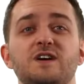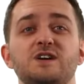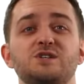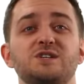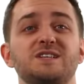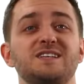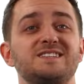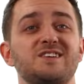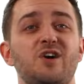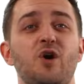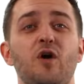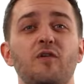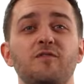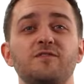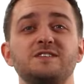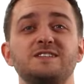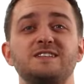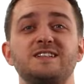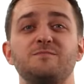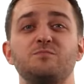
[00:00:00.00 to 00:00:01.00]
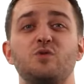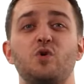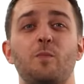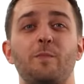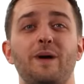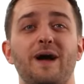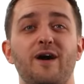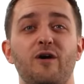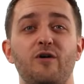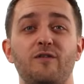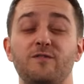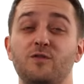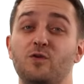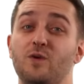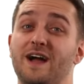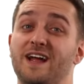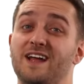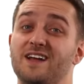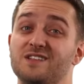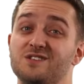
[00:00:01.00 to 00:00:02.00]
version is obviously more
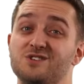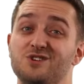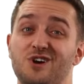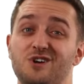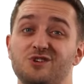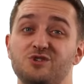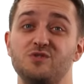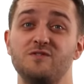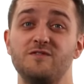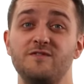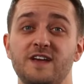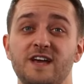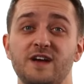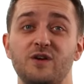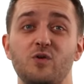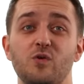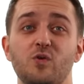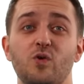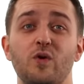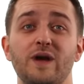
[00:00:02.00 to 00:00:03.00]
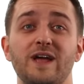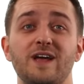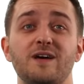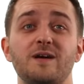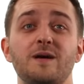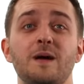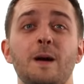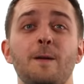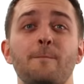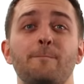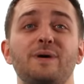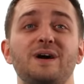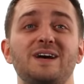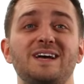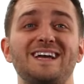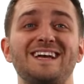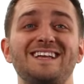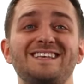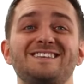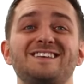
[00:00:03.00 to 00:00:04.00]
powerful and can charge your vehicle quicker,
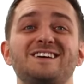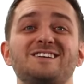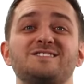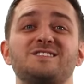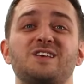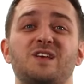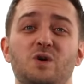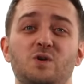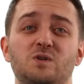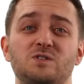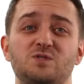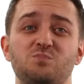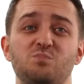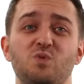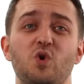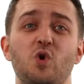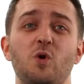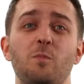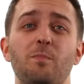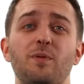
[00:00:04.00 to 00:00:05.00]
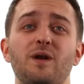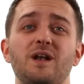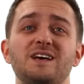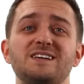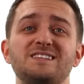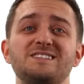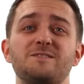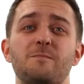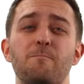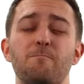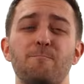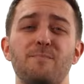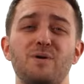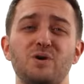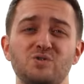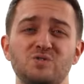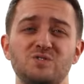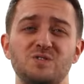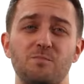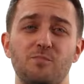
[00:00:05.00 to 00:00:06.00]
but it does cost more, plus
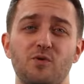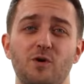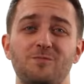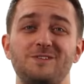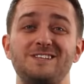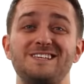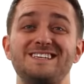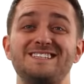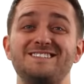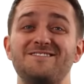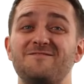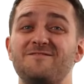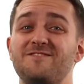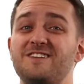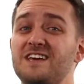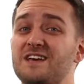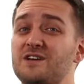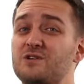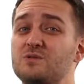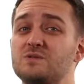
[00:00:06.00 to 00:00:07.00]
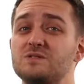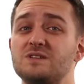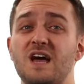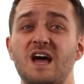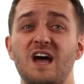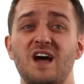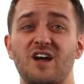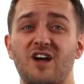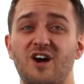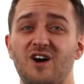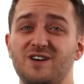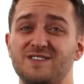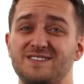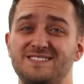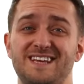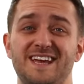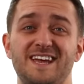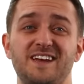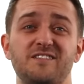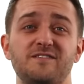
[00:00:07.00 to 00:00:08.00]
most properties and vehicles
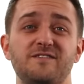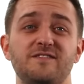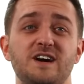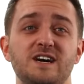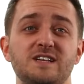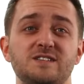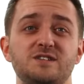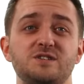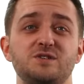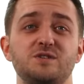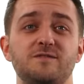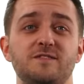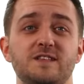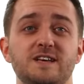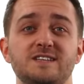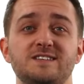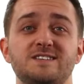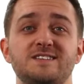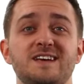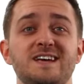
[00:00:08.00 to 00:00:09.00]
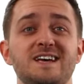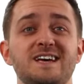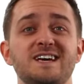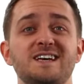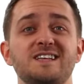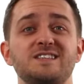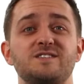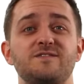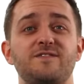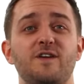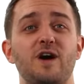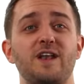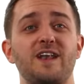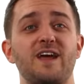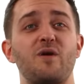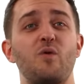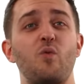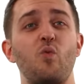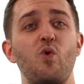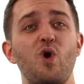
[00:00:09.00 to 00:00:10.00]
can't take advantage of this. To find
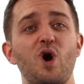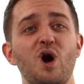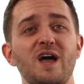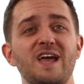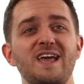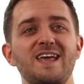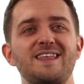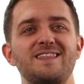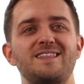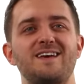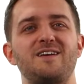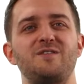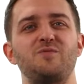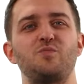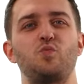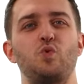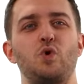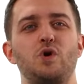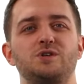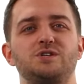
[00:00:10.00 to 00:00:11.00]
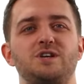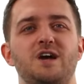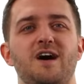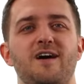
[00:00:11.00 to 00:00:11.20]
out why, then watch